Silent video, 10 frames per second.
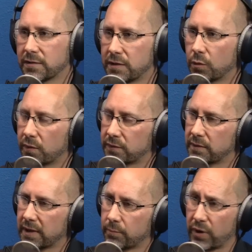deal with
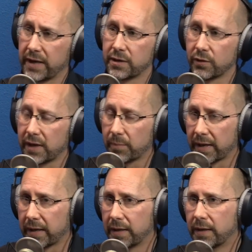uh, branding on
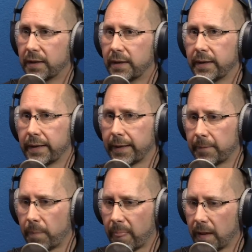eBay. Um,